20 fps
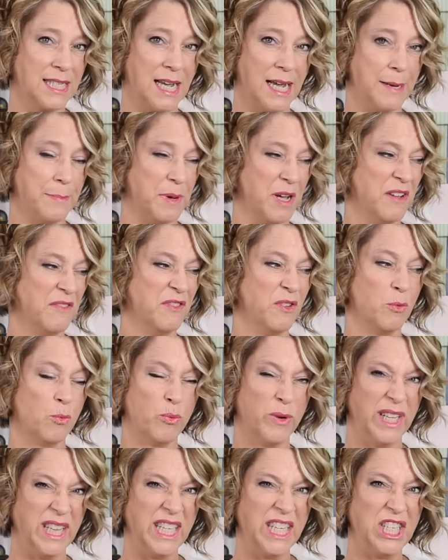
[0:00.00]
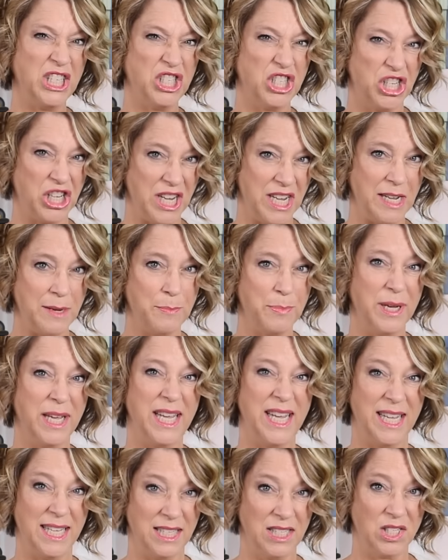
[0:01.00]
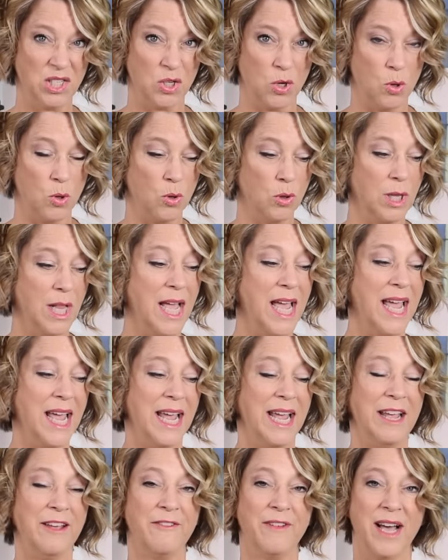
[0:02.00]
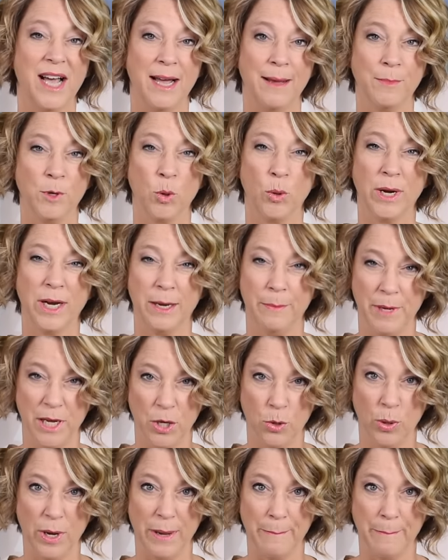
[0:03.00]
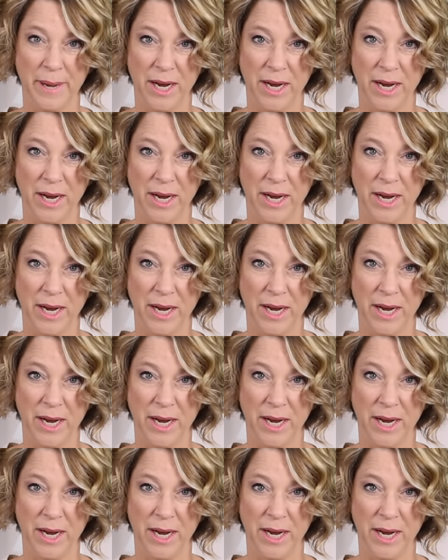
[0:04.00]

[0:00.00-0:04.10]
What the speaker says: type of really cheap insole if I'm going to be going